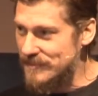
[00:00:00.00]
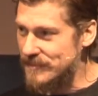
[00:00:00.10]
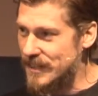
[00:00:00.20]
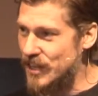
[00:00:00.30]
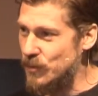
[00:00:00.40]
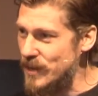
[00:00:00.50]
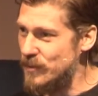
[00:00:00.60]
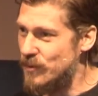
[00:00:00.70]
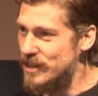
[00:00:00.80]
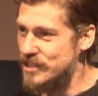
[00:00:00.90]
You know, we
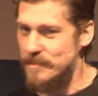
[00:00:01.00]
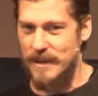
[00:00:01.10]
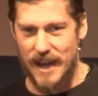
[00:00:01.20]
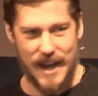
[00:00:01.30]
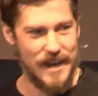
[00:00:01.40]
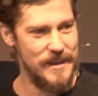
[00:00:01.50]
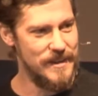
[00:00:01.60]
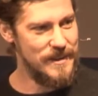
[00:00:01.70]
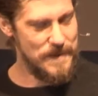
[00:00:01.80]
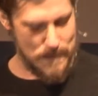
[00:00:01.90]
worship God
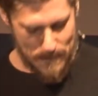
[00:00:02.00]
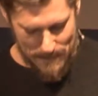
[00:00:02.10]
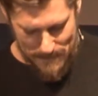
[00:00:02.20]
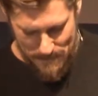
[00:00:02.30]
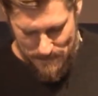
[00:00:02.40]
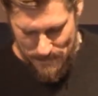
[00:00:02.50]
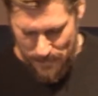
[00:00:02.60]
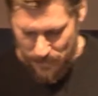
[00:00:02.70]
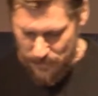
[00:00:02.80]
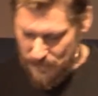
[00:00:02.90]

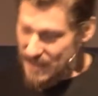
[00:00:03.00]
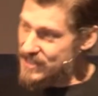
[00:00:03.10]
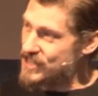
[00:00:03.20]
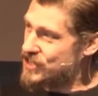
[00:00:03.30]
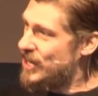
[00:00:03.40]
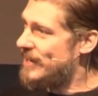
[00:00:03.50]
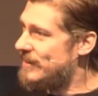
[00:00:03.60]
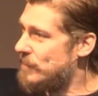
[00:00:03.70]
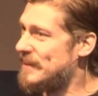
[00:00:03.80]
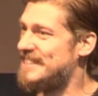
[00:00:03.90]
because he's good,
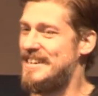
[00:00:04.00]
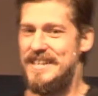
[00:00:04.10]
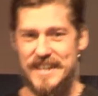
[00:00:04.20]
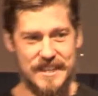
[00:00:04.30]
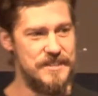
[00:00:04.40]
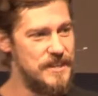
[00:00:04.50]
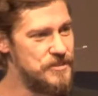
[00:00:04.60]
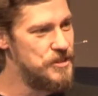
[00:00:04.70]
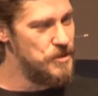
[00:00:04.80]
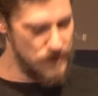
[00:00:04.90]
not because he needs us
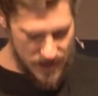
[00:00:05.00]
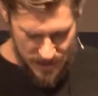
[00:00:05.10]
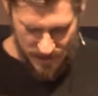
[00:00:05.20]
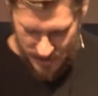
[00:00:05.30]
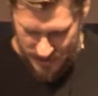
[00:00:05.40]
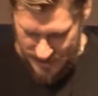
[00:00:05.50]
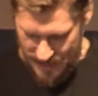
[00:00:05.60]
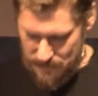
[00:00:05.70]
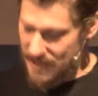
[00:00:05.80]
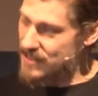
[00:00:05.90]
to or anything like
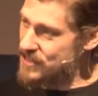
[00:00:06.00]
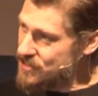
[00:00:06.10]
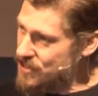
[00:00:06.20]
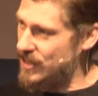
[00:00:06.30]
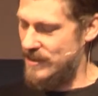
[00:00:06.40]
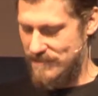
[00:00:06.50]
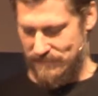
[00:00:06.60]
that, because he's good.